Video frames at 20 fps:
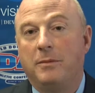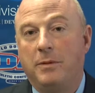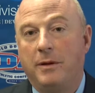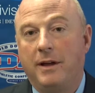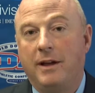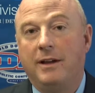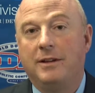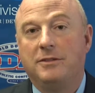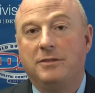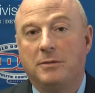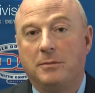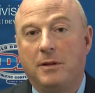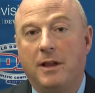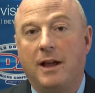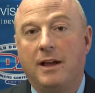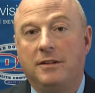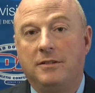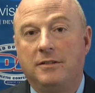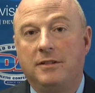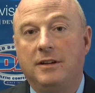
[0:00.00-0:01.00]
the page from
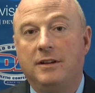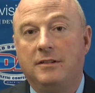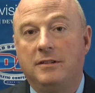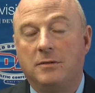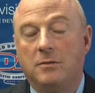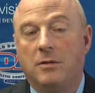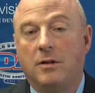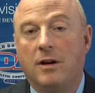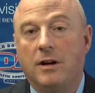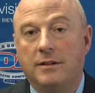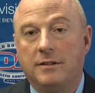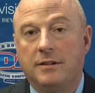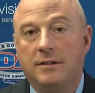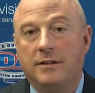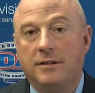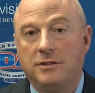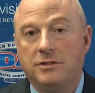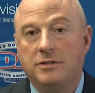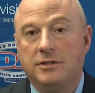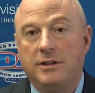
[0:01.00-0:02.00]
last season. We're on to
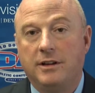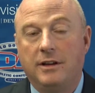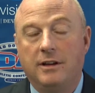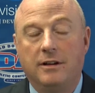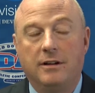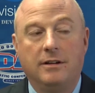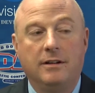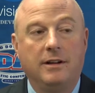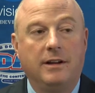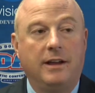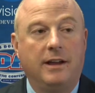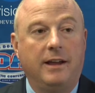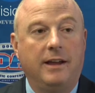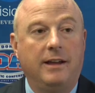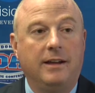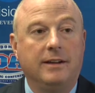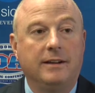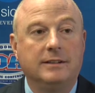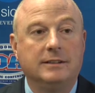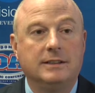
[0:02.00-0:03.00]
this year.
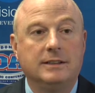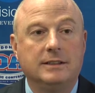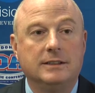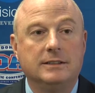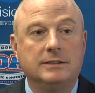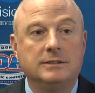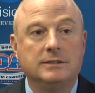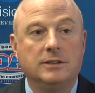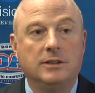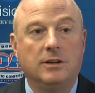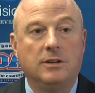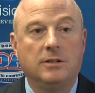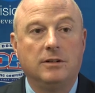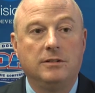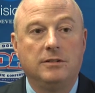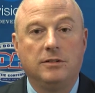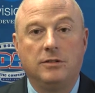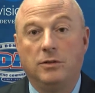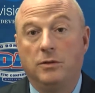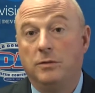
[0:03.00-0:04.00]
And, you know,
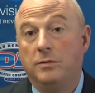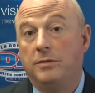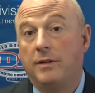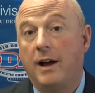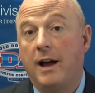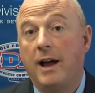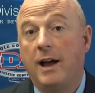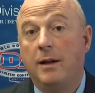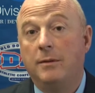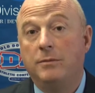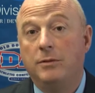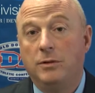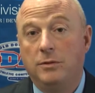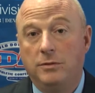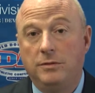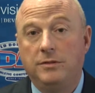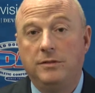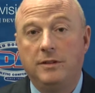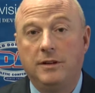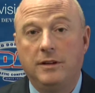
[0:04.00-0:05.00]
it's a new vibe,
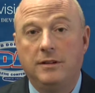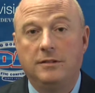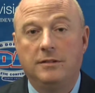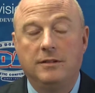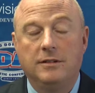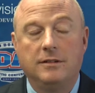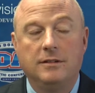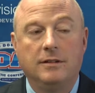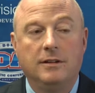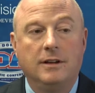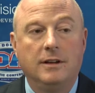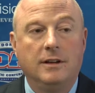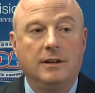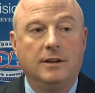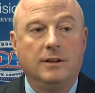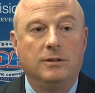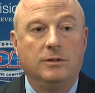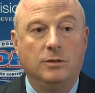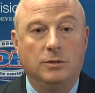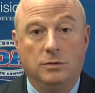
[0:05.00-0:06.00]
new season,
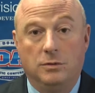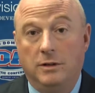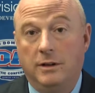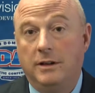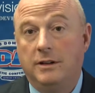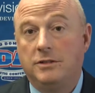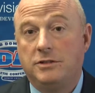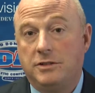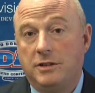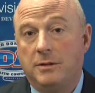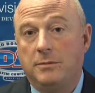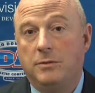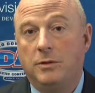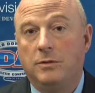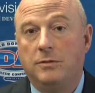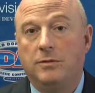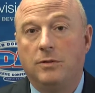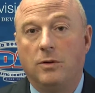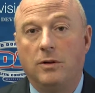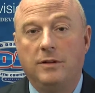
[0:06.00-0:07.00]
new leadership,
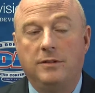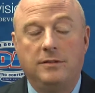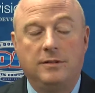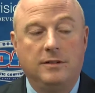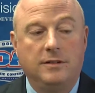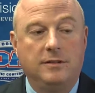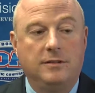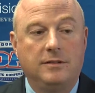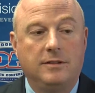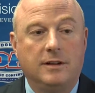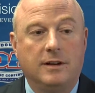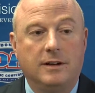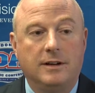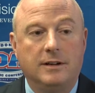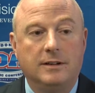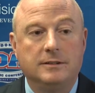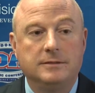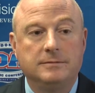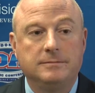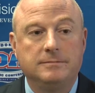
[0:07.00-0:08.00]
new voices.
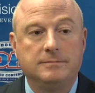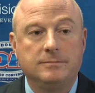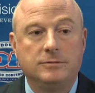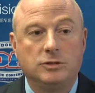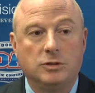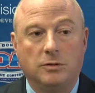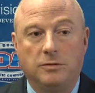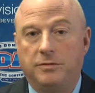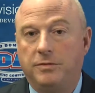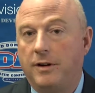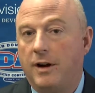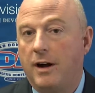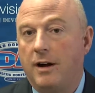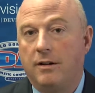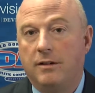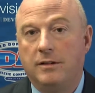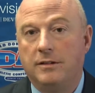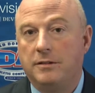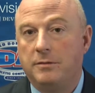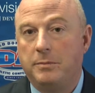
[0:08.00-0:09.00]
So
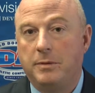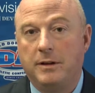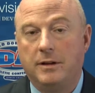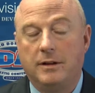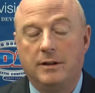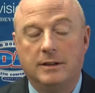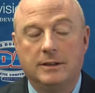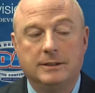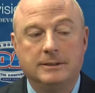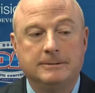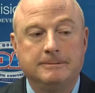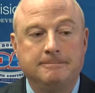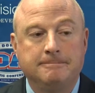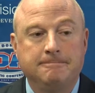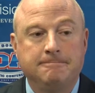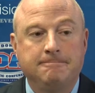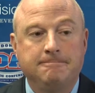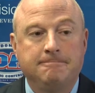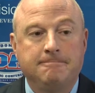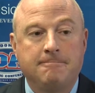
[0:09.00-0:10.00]
far, it's been,
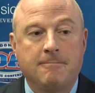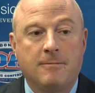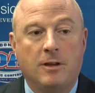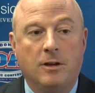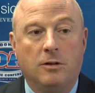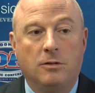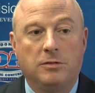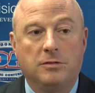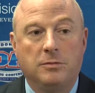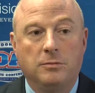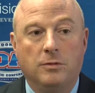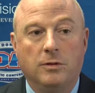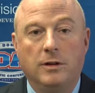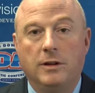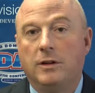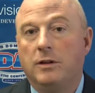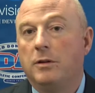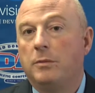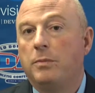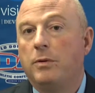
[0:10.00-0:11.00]
you know, some
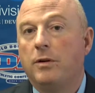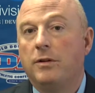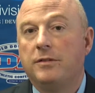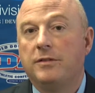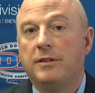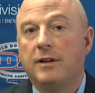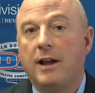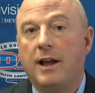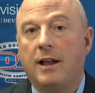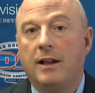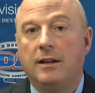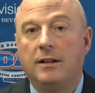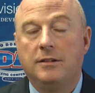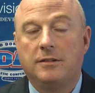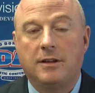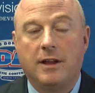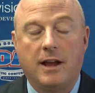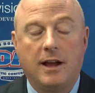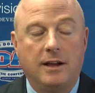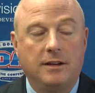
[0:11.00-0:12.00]
really good
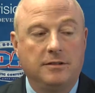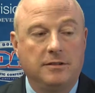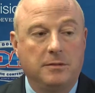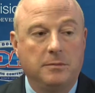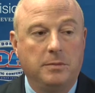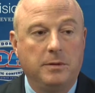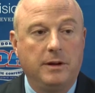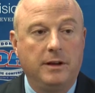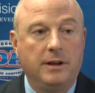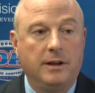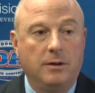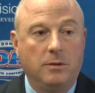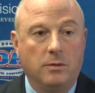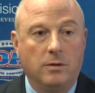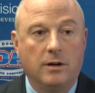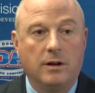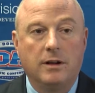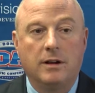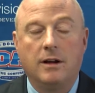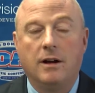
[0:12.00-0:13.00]
personalities, guys competing,
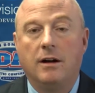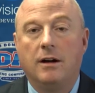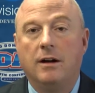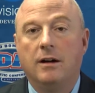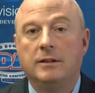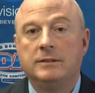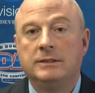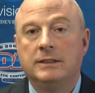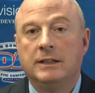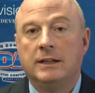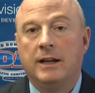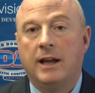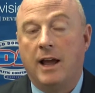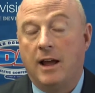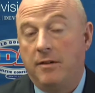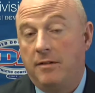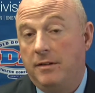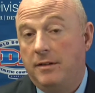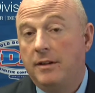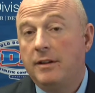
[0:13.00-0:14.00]
working hard.
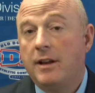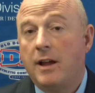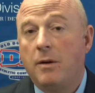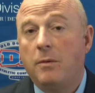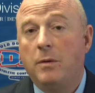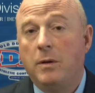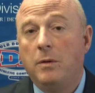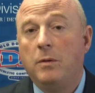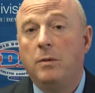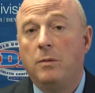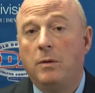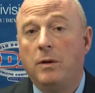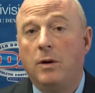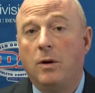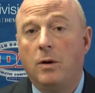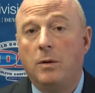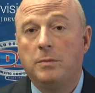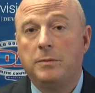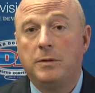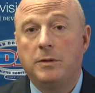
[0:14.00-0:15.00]
Everything that we
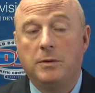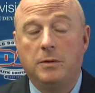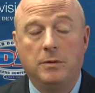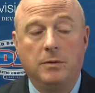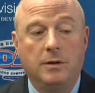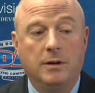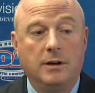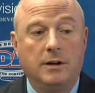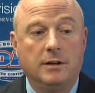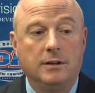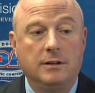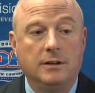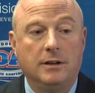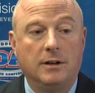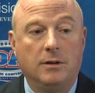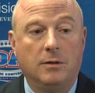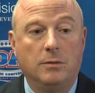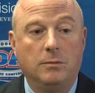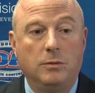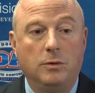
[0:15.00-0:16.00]
hope to,
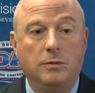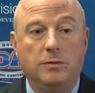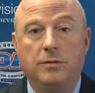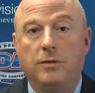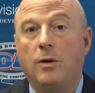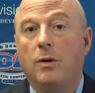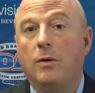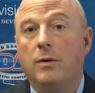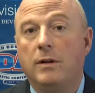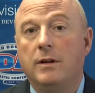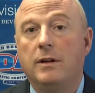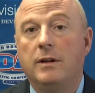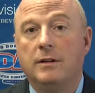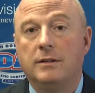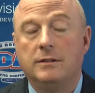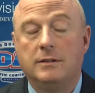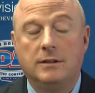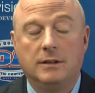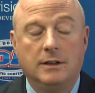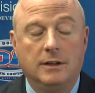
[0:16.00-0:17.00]
you know, move forward
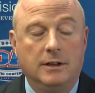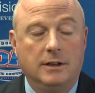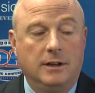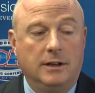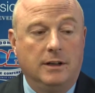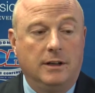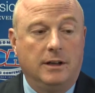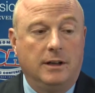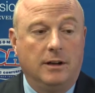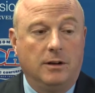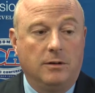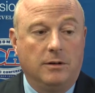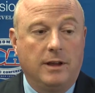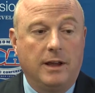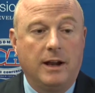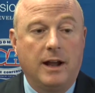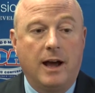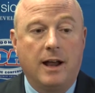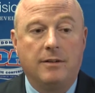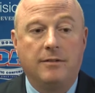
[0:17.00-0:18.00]
and, you know,
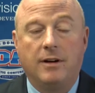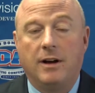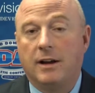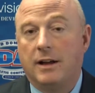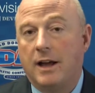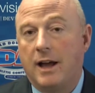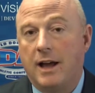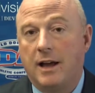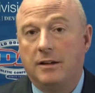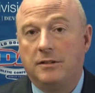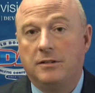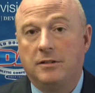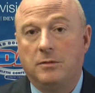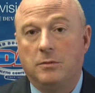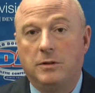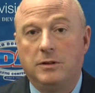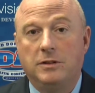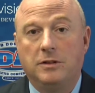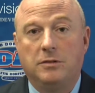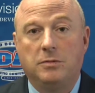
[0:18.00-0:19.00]
get out of our guys.
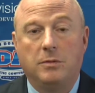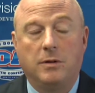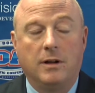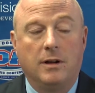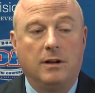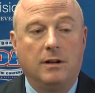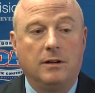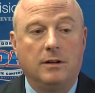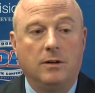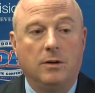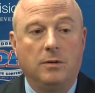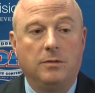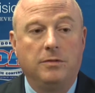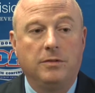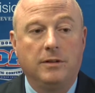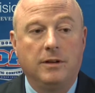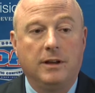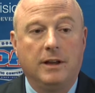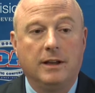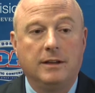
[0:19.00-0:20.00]
And we just want to
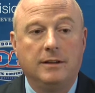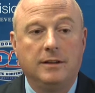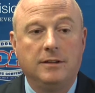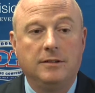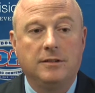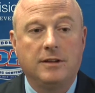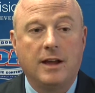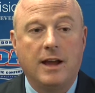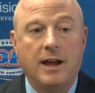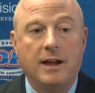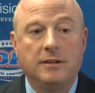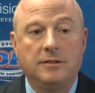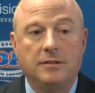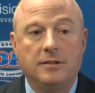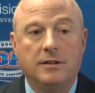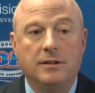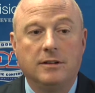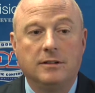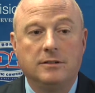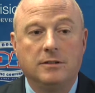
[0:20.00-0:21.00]
hopefully get these guys
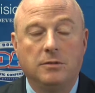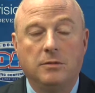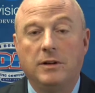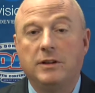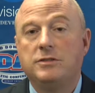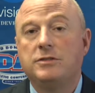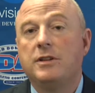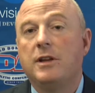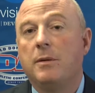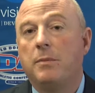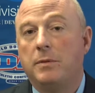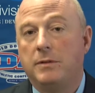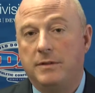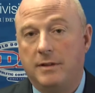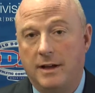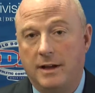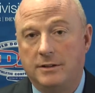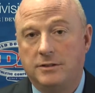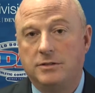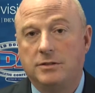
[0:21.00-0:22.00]
to reach their
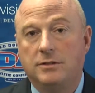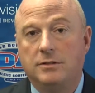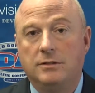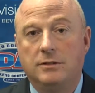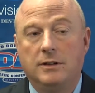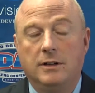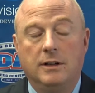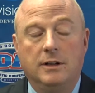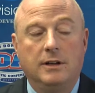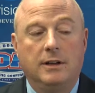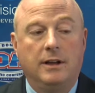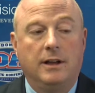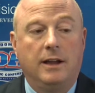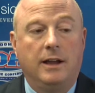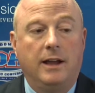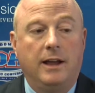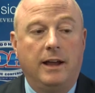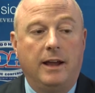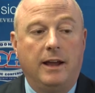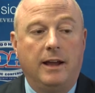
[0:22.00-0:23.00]
potential
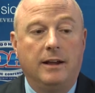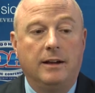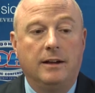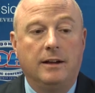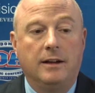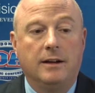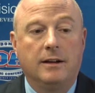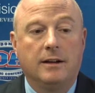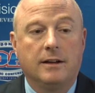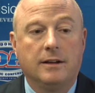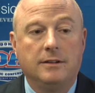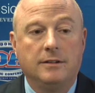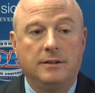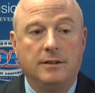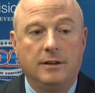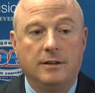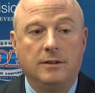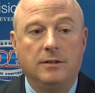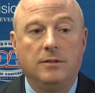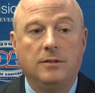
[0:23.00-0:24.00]
and
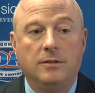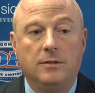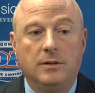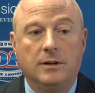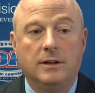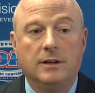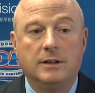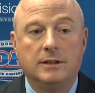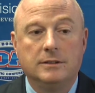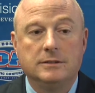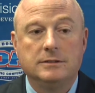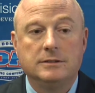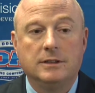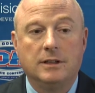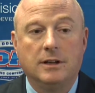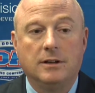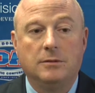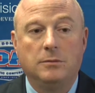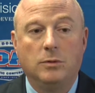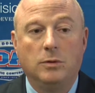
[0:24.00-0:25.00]
continue,
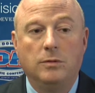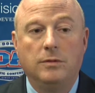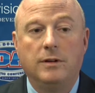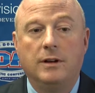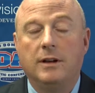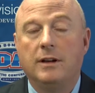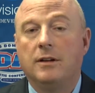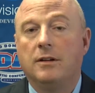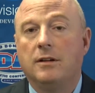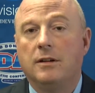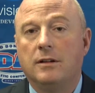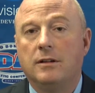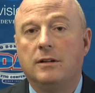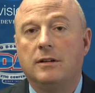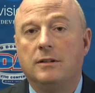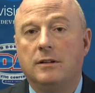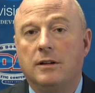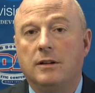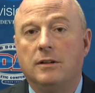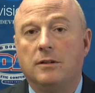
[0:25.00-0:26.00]
you know, moving
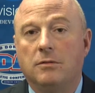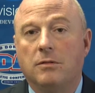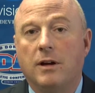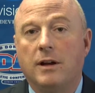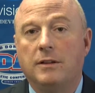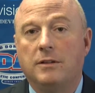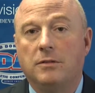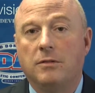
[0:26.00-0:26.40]
in the right